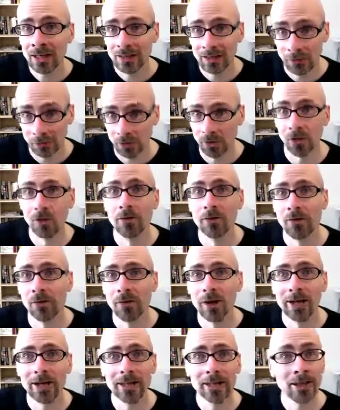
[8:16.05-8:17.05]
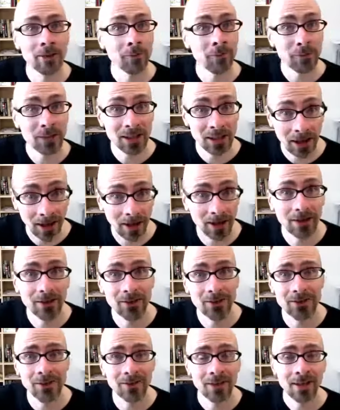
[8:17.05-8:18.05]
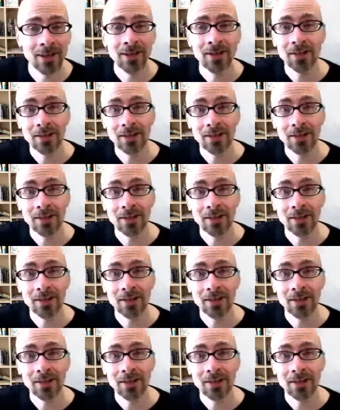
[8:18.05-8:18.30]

that were overriding him because,